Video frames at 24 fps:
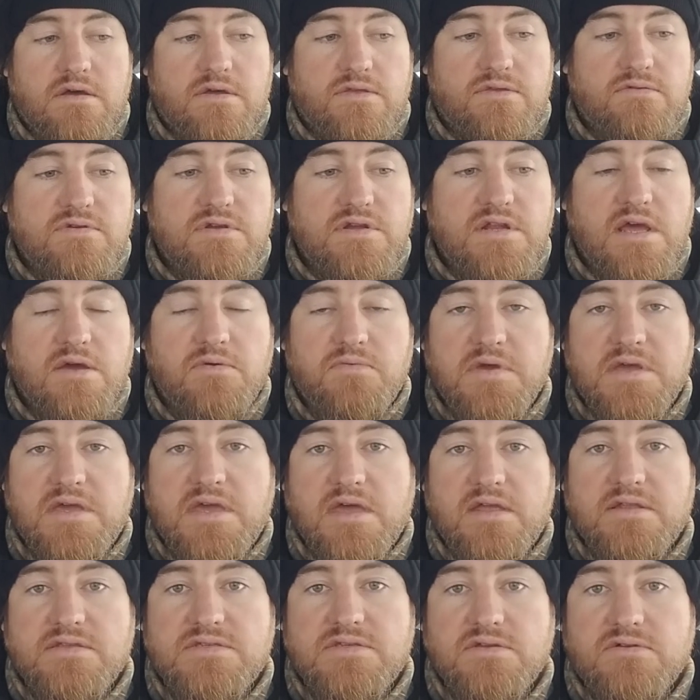a three-day
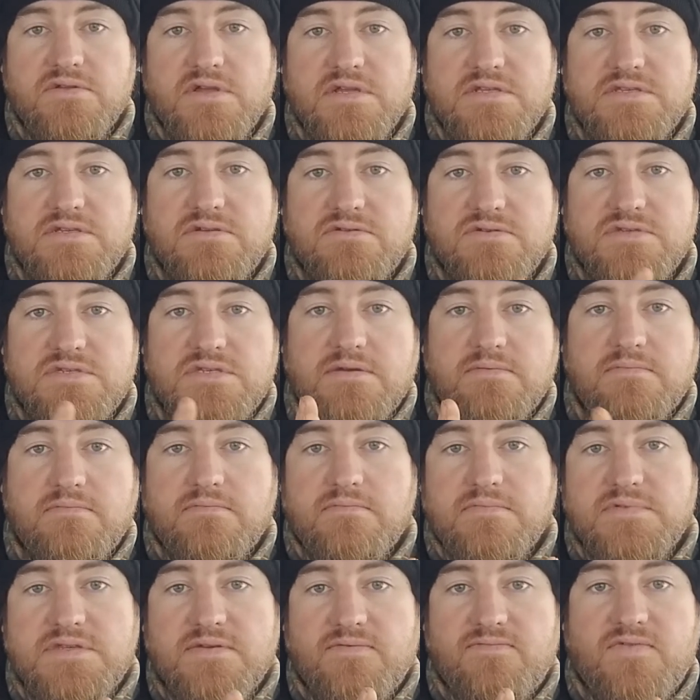weekend. So let's do
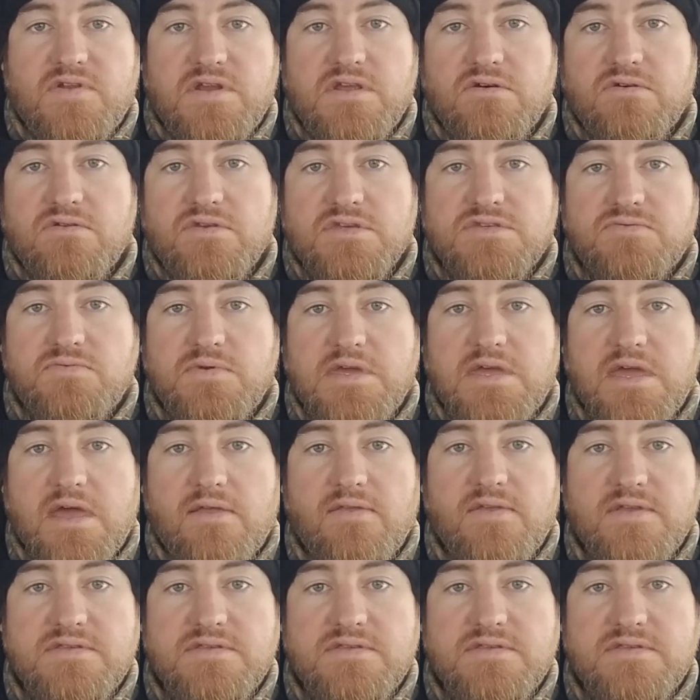some, some video this weekend.